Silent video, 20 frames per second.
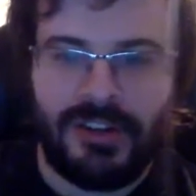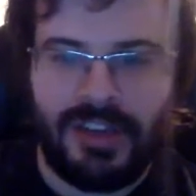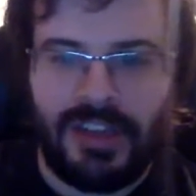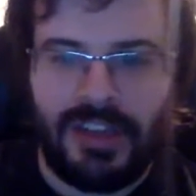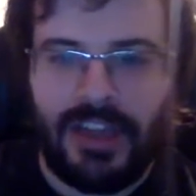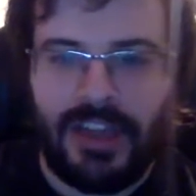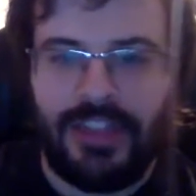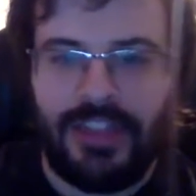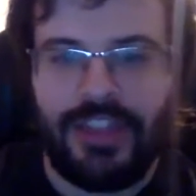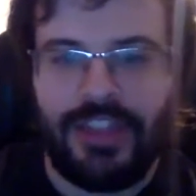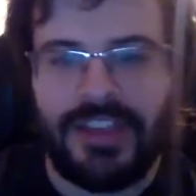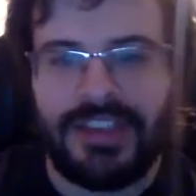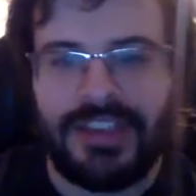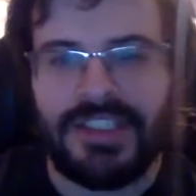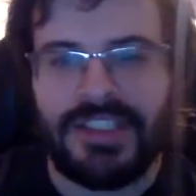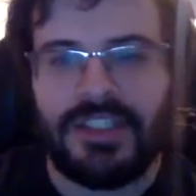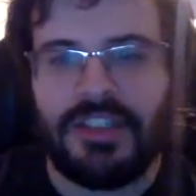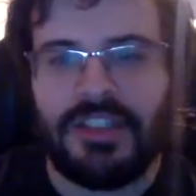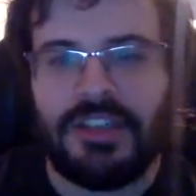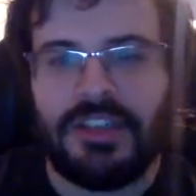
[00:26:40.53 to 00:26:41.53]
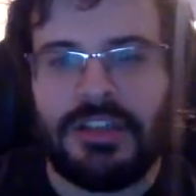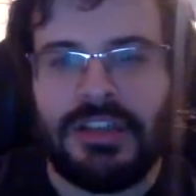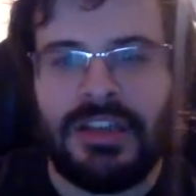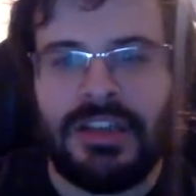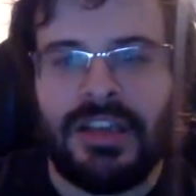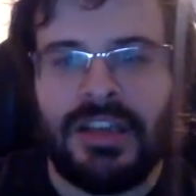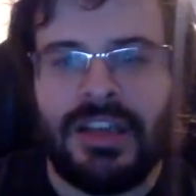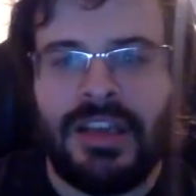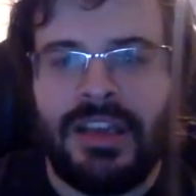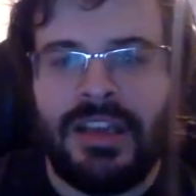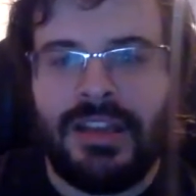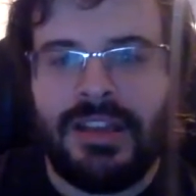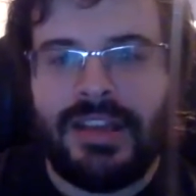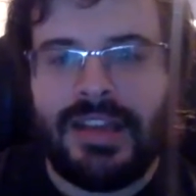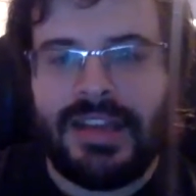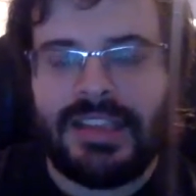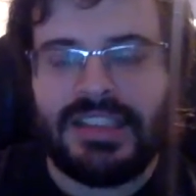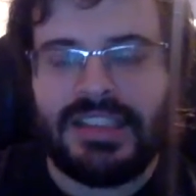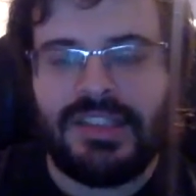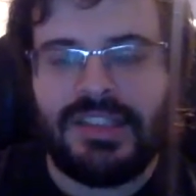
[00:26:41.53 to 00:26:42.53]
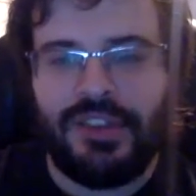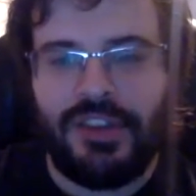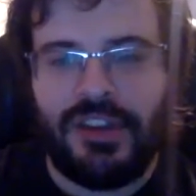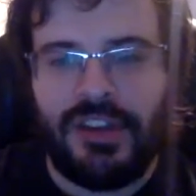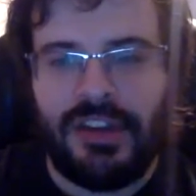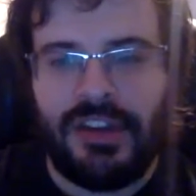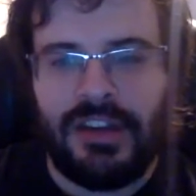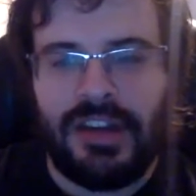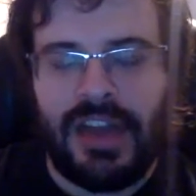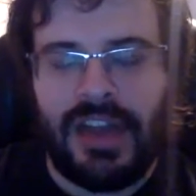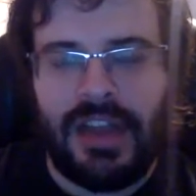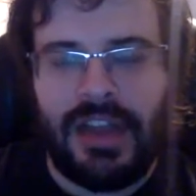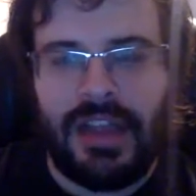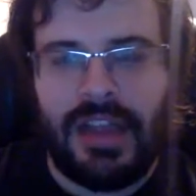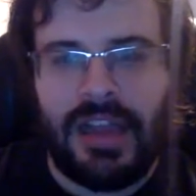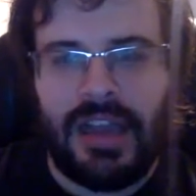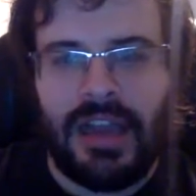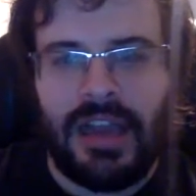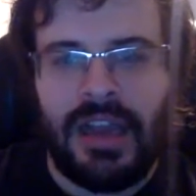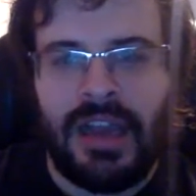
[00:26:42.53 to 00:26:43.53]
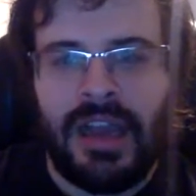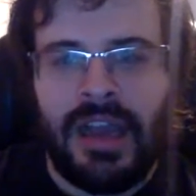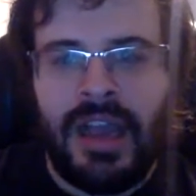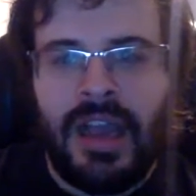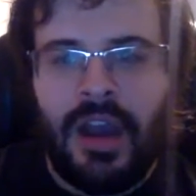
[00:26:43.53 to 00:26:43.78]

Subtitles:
Like, I think it's a good test for her.